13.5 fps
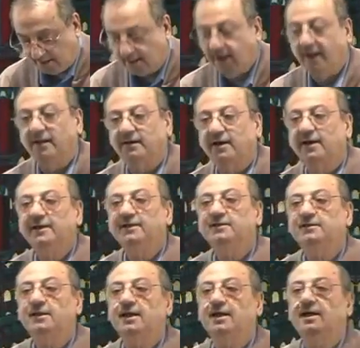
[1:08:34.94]

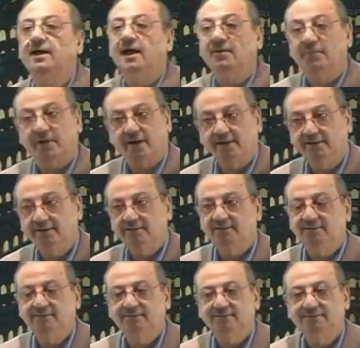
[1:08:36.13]
Ara'aita amran.
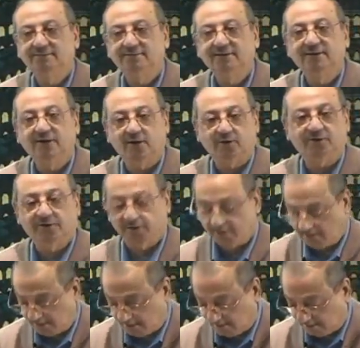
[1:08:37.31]
Now,
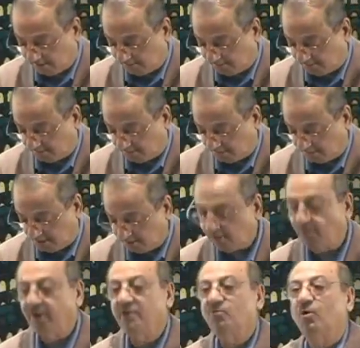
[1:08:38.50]
number
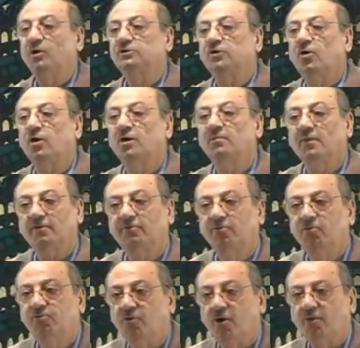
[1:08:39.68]
1 was all marfu
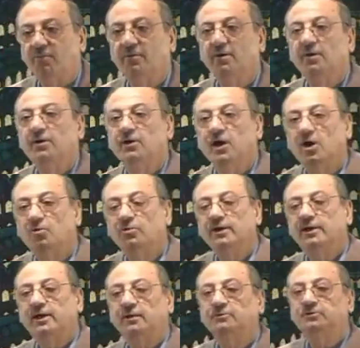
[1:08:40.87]
form. Now we
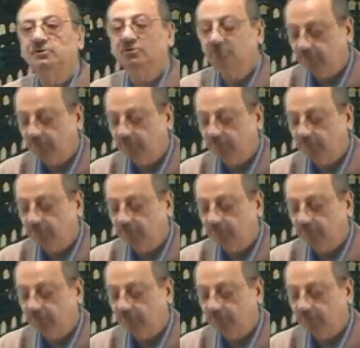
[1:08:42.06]
come to